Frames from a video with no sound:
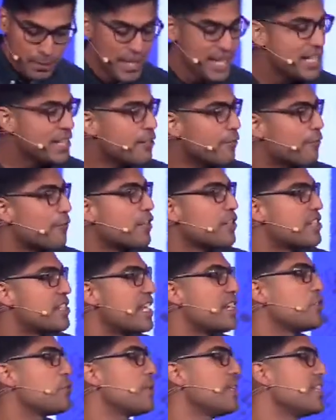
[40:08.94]
But in the
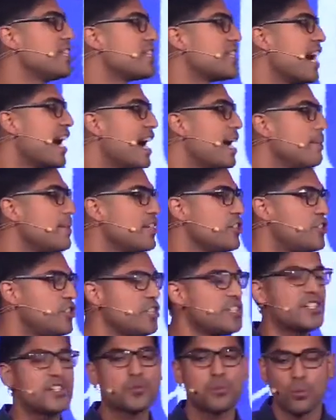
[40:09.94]
first century, the time that
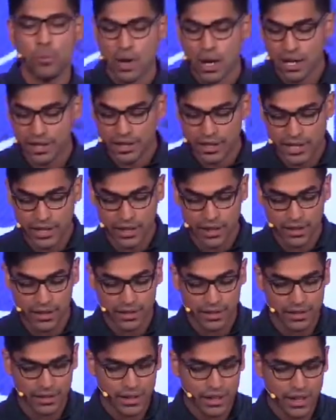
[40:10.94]
Jesus walked the
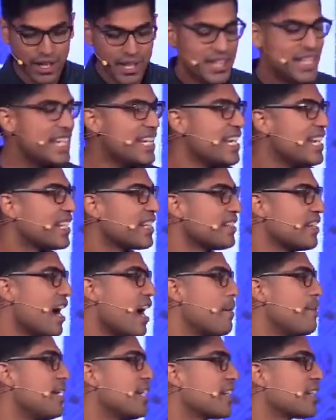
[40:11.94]
earth, the
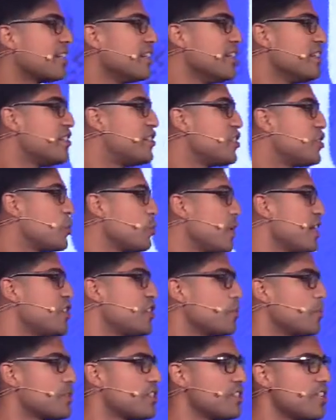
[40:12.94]
economic
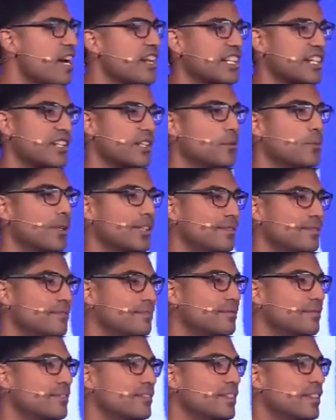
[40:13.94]
situation was not a good one.
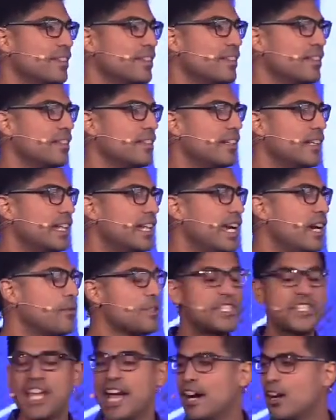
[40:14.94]
It
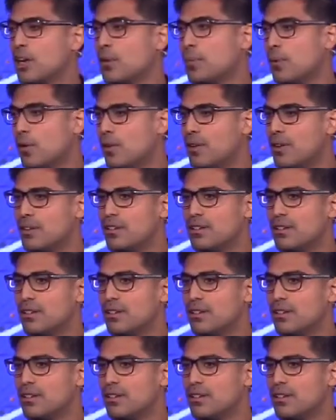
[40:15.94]
was terrible.